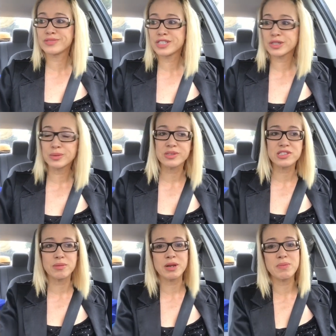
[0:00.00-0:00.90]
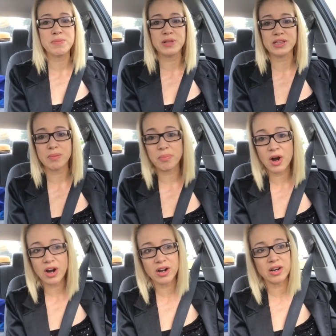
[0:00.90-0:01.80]
deal with so many people at the
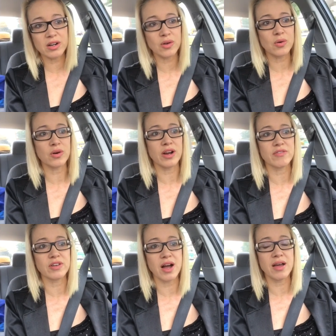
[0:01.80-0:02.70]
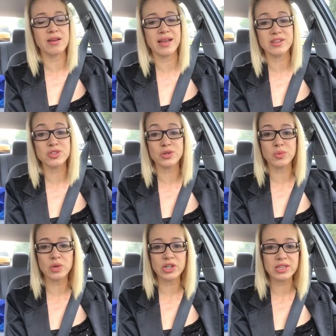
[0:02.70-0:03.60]
park or I've got extra
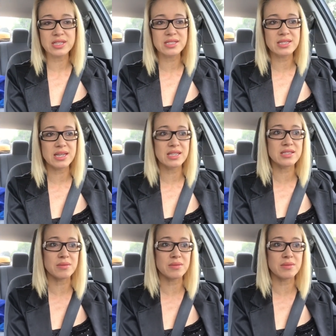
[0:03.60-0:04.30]
work these days.